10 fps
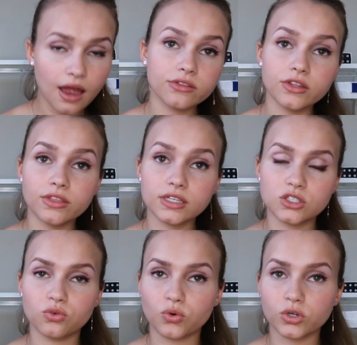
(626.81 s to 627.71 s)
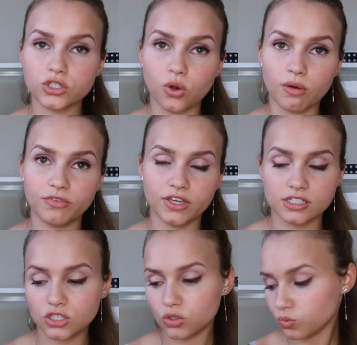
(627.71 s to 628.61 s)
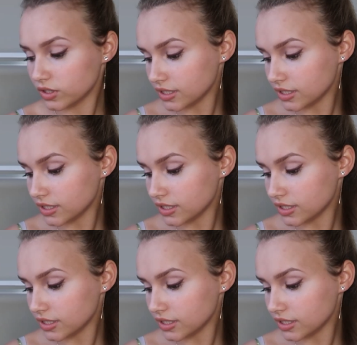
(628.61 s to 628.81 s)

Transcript: Other things are of course obvious. You will